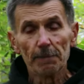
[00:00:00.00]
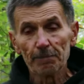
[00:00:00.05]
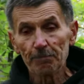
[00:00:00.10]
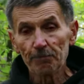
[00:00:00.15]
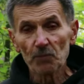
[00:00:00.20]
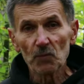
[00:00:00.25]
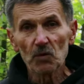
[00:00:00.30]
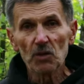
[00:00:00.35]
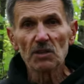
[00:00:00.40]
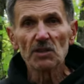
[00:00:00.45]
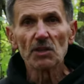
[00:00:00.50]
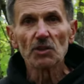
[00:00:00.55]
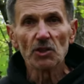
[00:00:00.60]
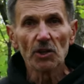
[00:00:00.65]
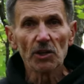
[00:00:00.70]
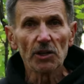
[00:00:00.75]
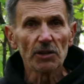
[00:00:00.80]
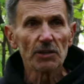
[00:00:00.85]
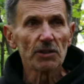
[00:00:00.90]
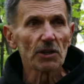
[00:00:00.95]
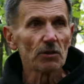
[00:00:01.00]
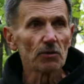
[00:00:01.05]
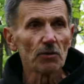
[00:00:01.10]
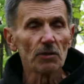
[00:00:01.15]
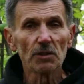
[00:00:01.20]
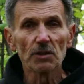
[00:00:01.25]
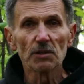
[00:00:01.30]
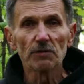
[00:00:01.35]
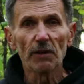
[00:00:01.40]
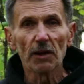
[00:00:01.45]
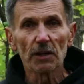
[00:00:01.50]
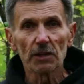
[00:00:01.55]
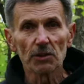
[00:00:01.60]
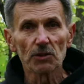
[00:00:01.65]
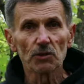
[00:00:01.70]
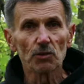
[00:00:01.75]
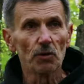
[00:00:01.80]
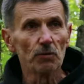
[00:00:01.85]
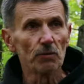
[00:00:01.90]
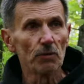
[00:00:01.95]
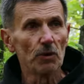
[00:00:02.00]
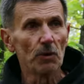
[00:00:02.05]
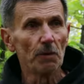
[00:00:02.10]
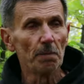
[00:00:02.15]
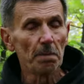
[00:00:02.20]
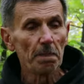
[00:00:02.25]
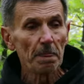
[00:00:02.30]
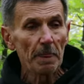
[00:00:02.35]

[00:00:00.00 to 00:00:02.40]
Besides, there are signs